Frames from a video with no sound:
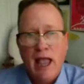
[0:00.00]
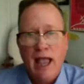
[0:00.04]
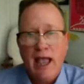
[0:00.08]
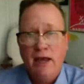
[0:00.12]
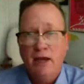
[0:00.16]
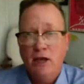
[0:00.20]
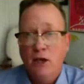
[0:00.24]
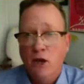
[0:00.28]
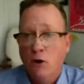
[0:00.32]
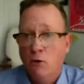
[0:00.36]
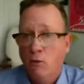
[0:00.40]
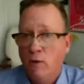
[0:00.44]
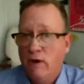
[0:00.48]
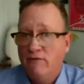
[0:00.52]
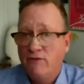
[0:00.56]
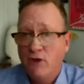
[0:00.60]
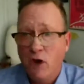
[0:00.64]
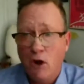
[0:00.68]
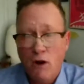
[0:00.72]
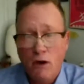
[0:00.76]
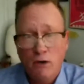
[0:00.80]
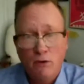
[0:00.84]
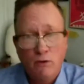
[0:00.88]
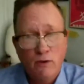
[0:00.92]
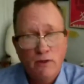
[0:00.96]
And, you know, we've
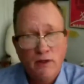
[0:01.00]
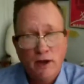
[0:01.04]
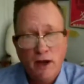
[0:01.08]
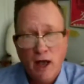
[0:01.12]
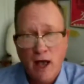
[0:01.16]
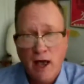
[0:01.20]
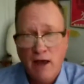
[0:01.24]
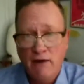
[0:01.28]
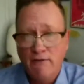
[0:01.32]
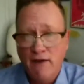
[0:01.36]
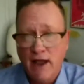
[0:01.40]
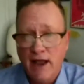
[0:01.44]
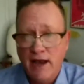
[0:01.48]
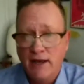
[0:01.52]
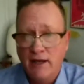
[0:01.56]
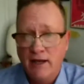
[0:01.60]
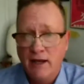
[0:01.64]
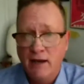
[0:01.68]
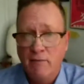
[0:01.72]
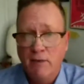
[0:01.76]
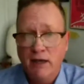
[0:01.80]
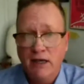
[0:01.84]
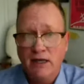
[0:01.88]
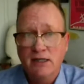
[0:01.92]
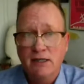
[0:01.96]
talked with a lot of
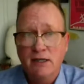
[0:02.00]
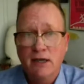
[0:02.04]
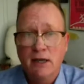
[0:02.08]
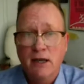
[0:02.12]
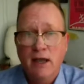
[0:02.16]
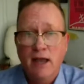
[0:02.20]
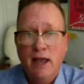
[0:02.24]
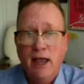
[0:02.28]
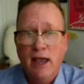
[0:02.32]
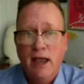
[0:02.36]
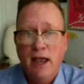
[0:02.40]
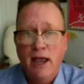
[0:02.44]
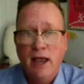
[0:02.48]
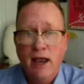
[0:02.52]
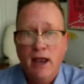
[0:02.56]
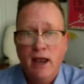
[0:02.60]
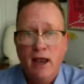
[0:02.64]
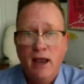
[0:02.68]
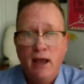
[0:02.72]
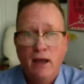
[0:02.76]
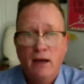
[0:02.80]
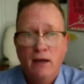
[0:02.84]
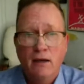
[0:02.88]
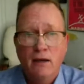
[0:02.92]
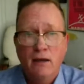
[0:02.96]
academics
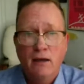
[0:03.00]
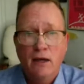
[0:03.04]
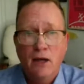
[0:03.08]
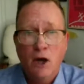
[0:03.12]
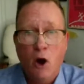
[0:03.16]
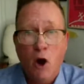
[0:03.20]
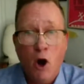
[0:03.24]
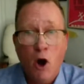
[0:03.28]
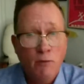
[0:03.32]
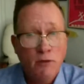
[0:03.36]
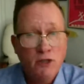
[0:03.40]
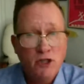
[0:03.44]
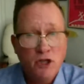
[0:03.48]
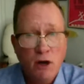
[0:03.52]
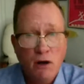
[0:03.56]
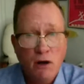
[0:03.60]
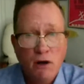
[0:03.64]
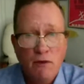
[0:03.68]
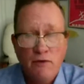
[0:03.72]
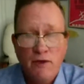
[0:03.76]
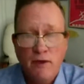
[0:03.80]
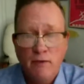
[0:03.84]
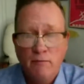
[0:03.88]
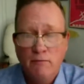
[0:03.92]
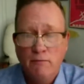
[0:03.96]
and you know almost
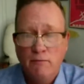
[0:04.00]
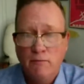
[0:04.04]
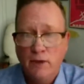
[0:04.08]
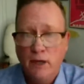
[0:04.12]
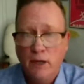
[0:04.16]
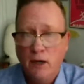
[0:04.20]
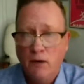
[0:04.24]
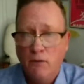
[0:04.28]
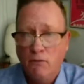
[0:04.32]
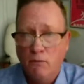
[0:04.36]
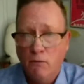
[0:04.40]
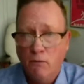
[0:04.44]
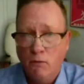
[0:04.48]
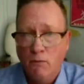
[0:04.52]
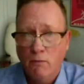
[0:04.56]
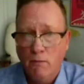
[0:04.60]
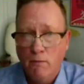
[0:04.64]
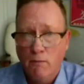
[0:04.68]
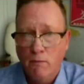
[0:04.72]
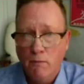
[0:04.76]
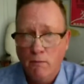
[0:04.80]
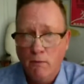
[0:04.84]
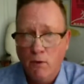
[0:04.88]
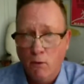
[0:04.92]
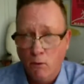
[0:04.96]
all of them you know
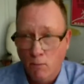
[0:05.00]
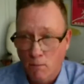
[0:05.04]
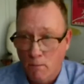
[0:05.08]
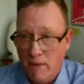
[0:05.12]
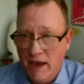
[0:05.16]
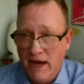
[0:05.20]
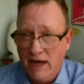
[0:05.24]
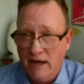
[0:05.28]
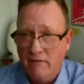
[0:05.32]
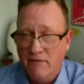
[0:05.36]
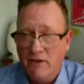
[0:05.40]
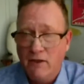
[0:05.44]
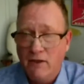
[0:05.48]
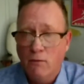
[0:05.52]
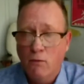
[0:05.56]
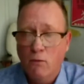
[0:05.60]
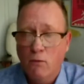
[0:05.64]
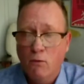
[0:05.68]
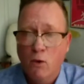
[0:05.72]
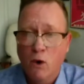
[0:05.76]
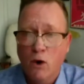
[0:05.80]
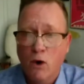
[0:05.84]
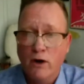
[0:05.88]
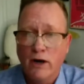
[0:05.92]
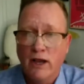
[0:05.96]
many of them
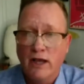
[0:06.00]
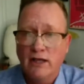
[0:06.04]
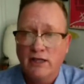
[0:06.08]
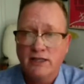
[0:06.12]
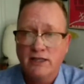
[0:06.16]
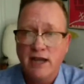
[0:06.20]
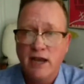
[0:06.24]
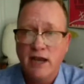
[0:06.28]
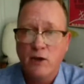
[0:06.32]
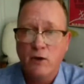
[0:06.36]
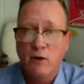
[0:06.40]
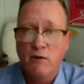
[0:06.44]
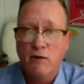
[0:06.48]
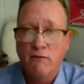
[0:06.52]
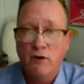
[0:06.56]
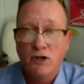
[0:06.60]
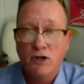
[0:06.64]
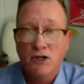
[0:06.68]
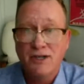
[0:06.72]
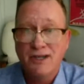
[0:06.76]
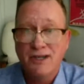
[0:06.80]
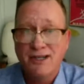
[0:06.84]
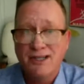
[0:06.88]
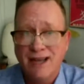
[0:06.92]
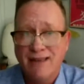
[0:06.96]
work at state
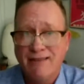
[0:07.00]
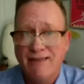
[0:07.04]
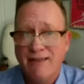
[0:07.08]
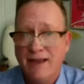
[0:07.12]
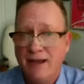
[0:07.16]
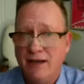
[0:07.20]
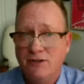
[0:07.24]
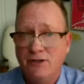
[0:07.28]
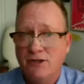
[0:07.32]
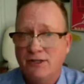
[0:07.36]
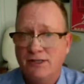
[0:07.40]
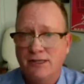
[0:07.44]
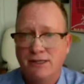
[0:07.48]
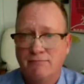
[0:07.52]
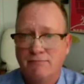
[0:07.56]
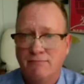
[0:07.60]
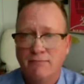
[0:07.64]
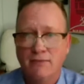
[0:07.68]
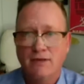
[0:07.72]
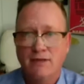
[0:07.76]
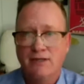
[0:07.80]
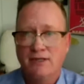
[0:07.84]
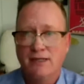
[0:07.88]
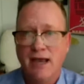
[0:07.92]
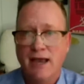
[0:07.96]
universities and they just
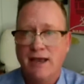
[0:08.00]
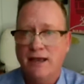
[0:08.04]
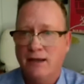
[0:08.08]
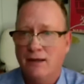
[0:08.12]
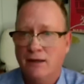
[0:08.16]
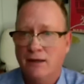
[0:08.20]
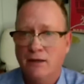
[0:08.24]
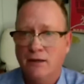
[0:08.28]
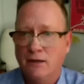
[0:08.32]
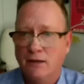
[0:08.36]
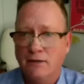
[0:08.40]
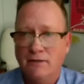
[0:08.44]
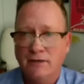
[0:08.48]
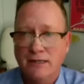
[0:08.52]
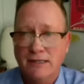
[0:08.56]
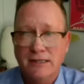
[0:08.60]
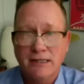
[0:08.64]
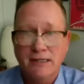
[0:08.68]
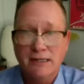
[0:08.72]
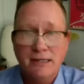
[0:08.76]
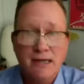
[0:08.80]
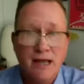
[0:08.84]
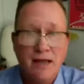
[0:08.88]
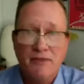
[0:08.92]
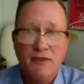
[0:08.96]
say look
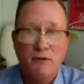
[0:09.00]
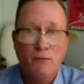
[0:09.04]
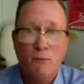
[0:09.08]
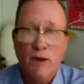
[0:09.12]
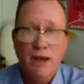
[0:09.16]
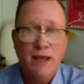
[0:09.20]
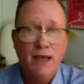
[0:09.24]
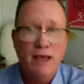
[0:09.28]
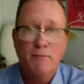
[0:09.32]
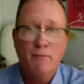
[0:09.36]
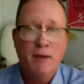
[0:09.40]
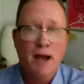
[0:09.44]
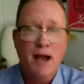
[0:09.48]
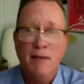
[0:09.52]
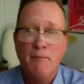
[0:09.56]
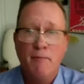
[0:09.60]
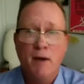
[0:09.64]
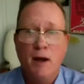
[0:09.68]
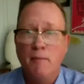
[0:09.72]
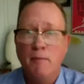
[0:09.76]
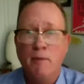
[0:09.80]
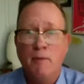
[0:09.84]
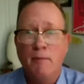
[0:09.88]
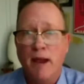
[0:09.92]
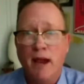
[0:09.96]
this is nothing we can pipe
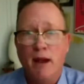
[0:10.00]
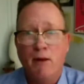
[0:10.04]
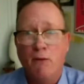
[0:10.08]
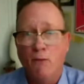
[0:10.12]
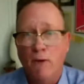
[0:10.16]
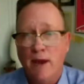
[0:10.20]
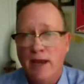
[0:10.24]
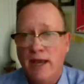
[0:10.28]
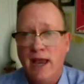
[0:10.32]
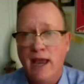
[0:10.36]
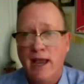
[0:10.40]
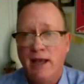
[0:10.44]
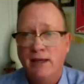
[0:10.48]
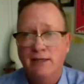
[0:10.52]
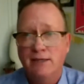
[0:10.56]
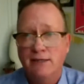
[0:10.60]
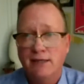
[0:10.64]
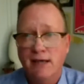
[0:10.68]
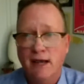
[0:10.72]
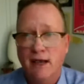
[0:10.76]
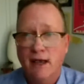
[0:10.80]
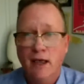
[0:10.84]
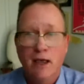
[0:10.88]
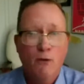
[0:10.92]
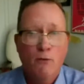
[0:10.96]
up about we can't
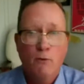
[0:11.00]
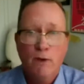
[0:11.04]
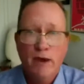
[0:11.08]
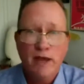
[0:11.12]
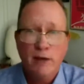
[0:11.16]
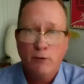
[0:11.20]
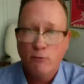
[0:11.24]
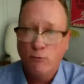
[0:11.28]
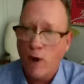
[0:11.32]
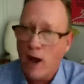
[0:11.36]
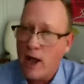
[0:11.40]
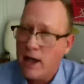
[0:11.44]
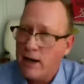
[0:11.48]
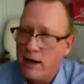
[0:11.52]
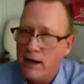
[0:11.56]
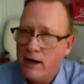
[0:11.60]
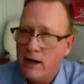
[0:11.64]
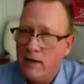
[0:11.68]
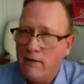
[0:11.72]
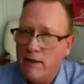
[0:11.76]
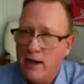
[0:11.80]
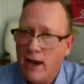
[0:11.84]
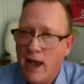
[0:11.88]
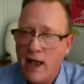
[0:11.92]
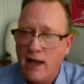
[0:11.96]
say we can write it
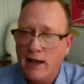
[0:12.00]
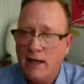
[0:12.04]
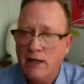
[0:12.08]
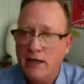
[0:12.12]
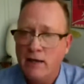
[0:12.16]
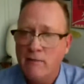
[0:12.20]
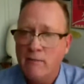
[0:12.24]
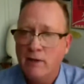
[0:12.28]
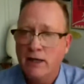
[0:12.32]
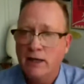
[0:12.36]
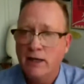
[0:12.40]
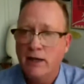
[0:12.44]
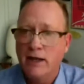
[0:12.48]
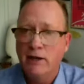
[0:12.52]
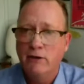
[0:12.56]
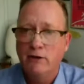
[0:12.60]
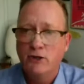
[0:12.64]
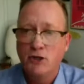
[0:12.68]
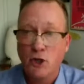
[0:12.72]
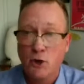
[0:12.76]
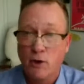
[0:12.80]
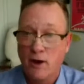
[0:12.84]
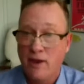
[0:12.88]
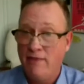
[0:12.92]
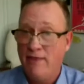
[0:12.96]
in the academic
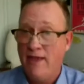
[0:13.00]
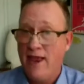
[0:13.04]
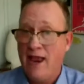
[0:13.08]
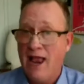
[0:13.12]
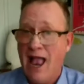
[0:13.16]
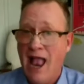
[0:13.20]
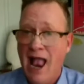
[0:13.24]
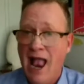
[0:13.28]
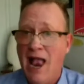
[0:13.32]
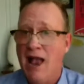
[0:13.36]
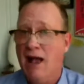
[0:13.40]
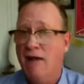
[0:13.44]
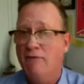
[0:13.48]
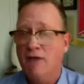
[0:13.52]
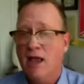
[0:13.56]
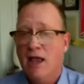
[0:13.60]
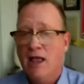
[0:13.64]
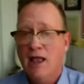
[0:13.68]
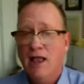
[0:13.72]
literature and they have